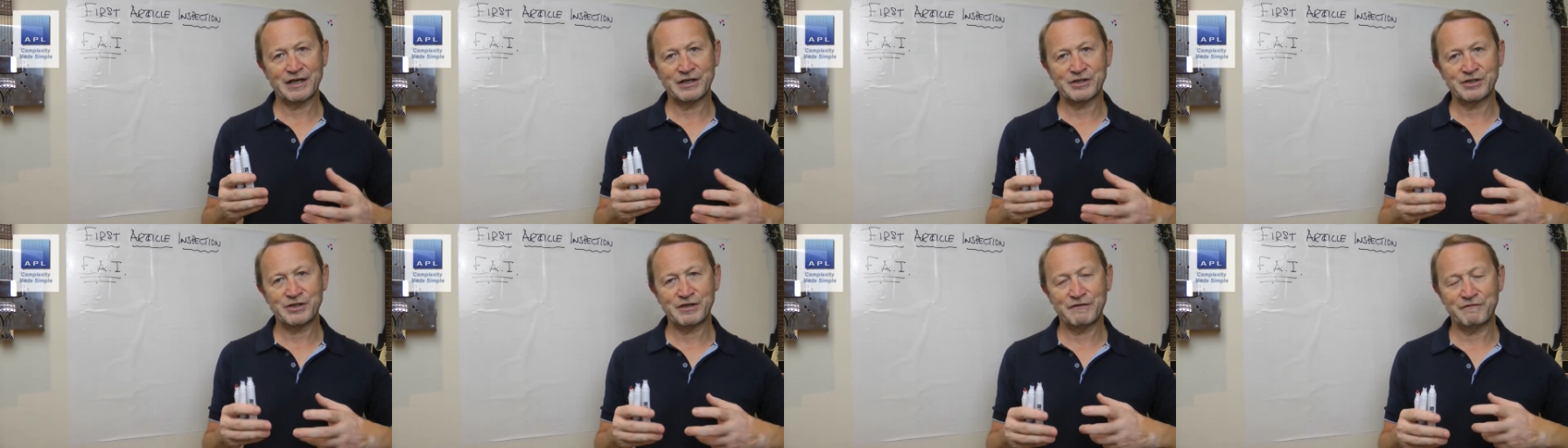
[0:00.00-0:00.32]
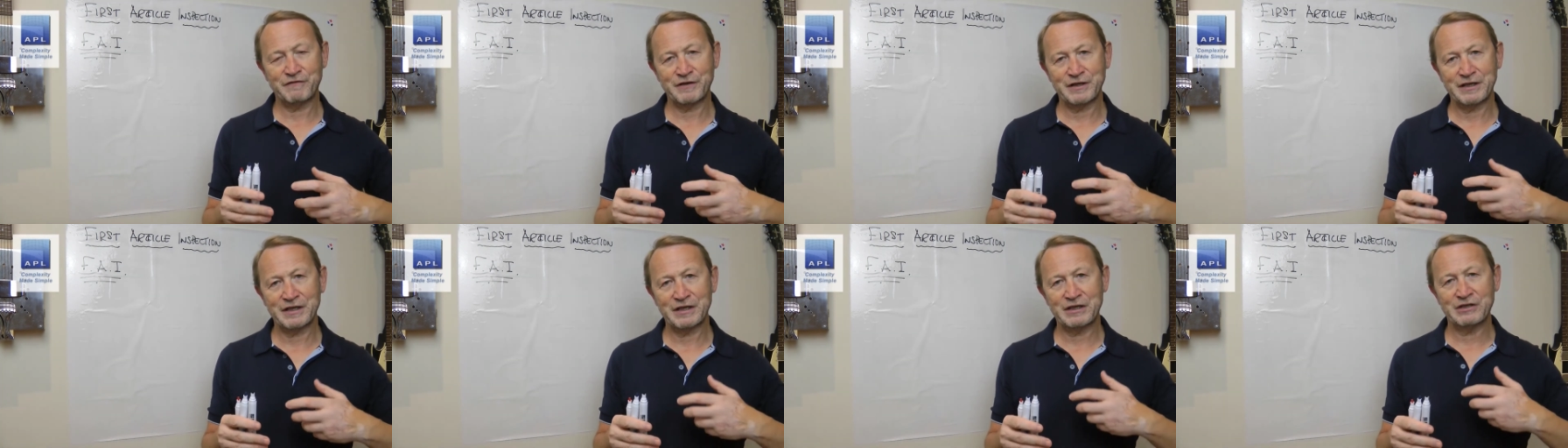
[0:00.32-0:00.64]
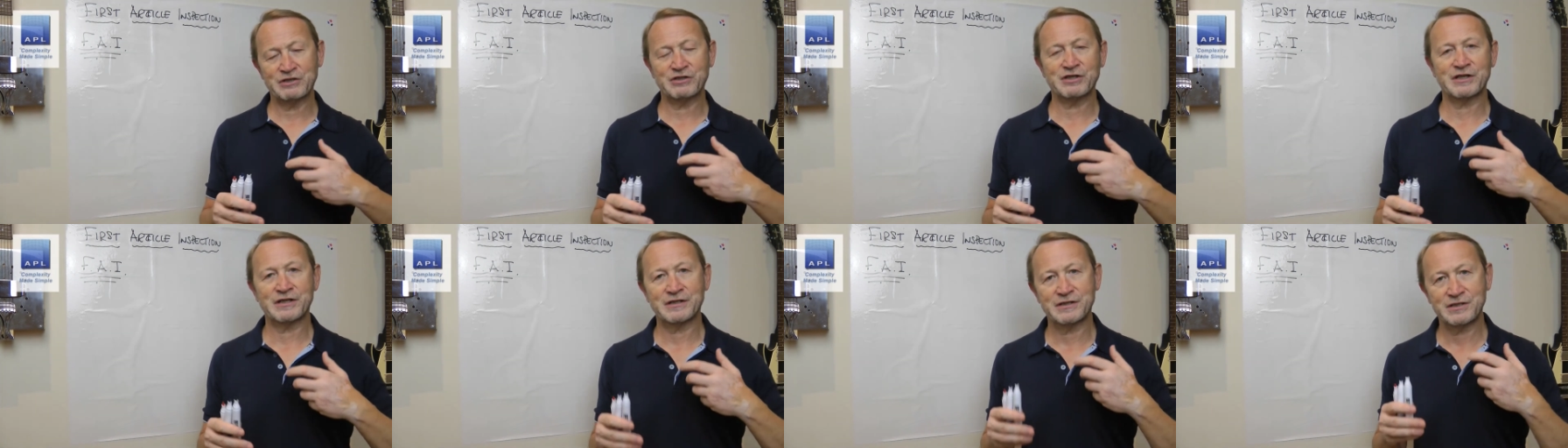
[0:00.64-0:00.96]
as if it
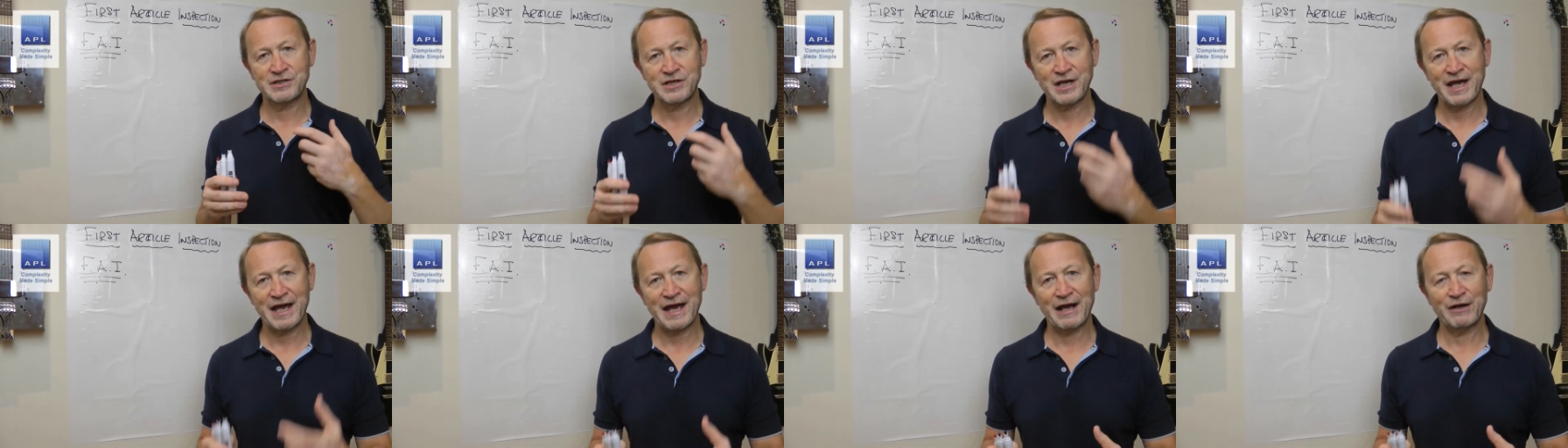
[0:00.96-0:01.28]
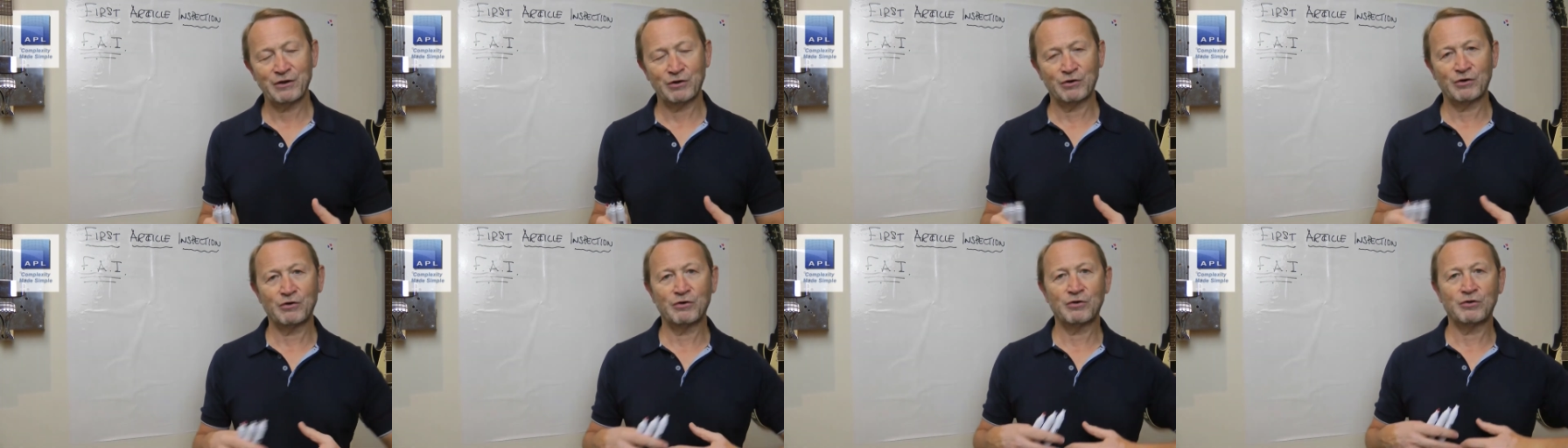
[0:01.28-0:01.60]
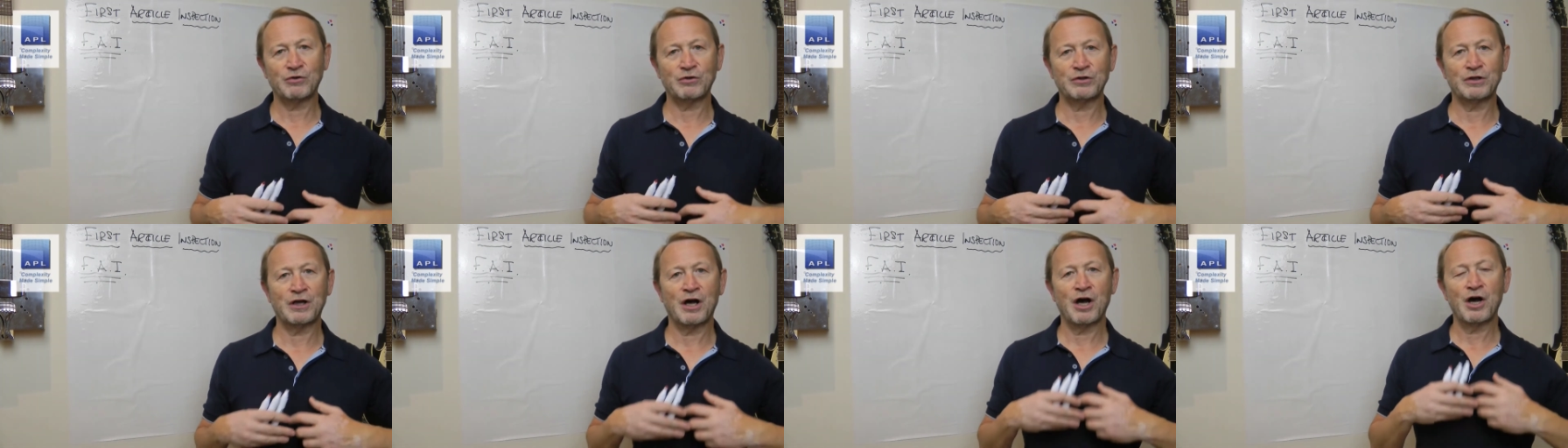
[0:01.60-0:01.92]
is a tell
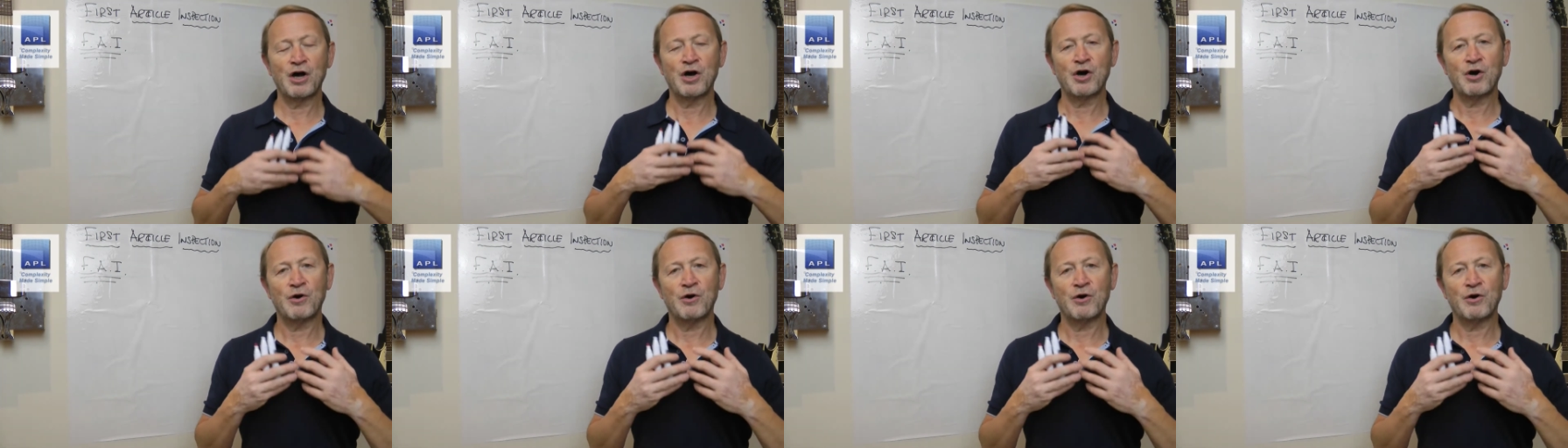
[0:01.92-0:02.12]
all,